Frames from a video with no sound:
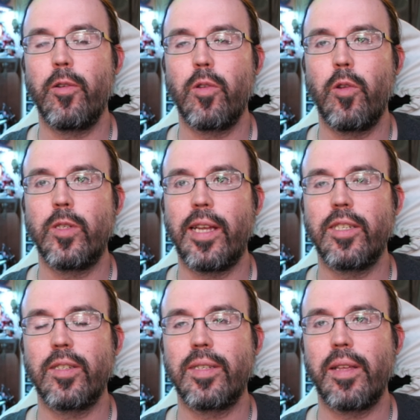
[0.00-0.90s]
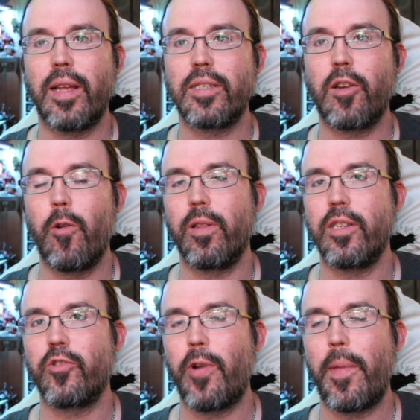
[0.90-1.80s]
news agency that's currently
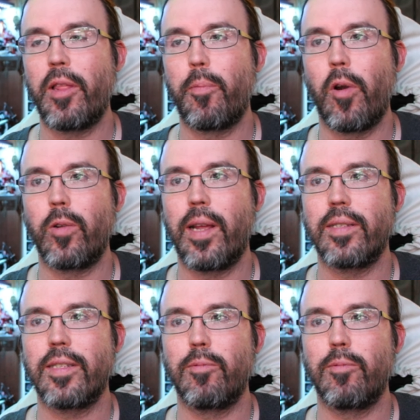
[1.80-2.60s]
streaming the protests.